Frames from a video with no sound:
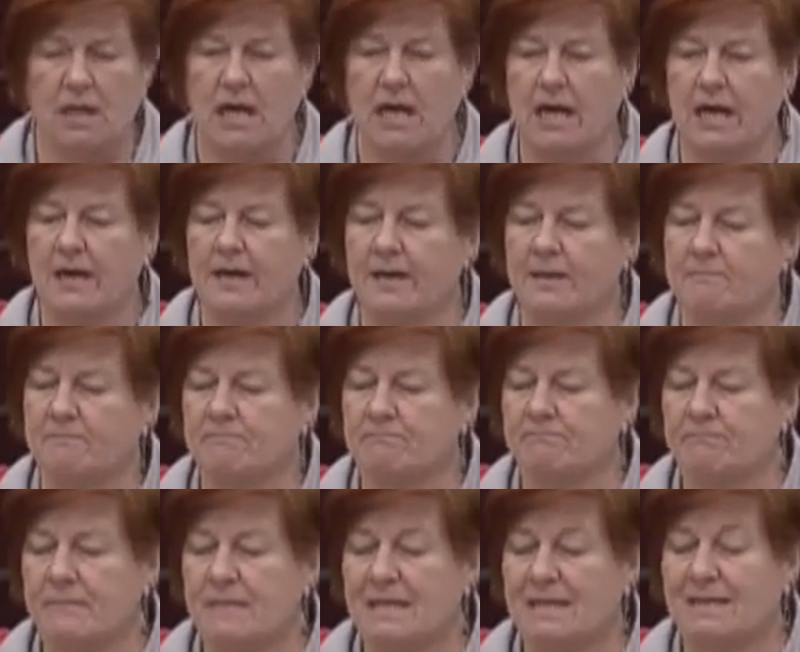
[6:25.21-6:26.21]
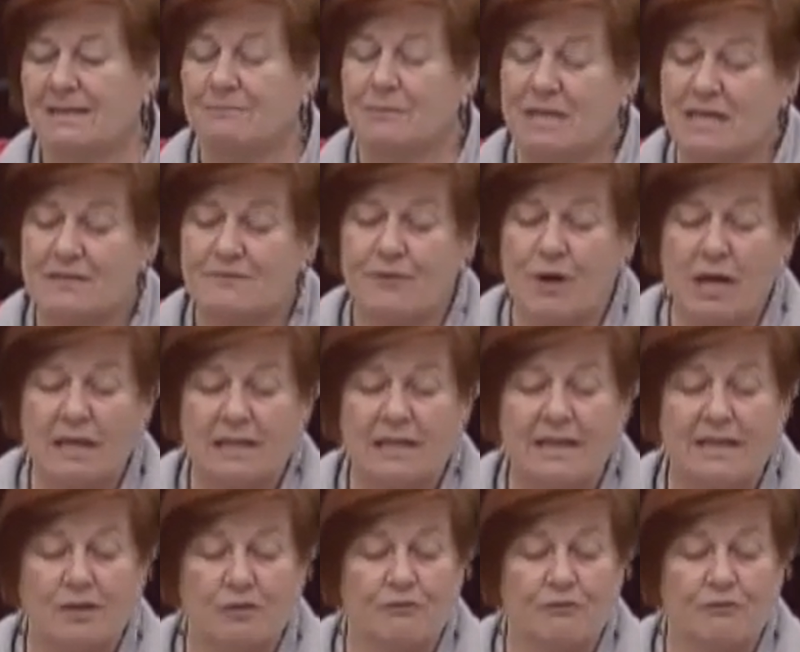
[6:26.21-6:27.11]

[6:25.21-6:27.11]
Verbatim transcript: Because, frankly,